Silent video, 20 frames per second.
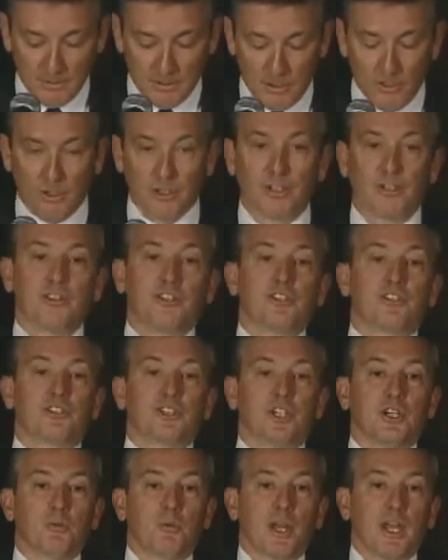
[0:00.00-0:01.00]
Earlier this
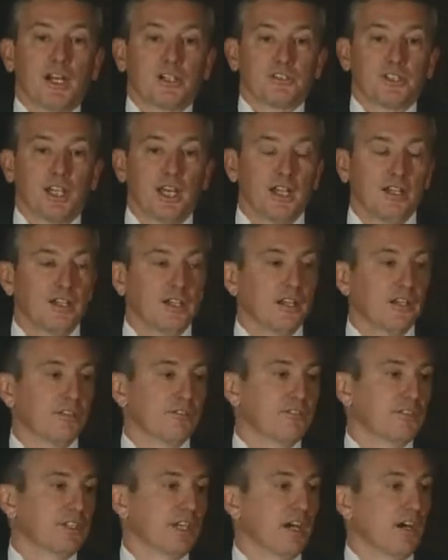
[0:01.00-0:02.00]
year, we actually had another
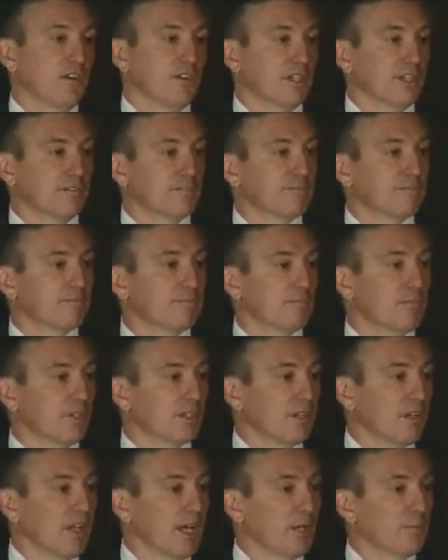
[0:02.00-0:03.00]
fatality
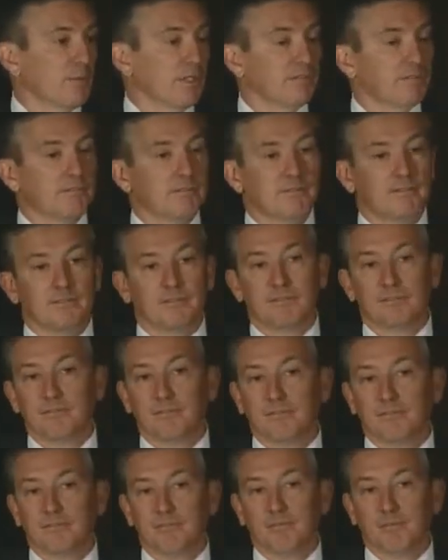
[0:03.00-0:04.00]
with a lineman
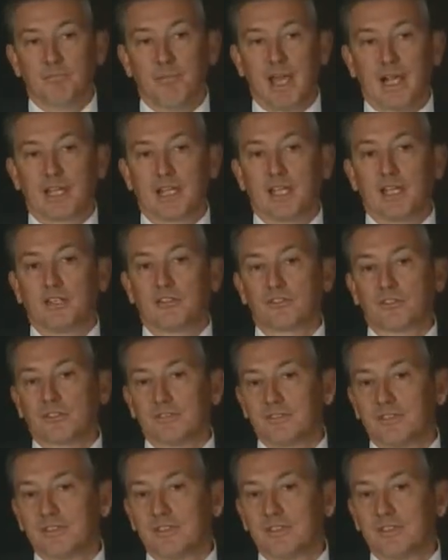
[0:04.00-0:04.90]
back east.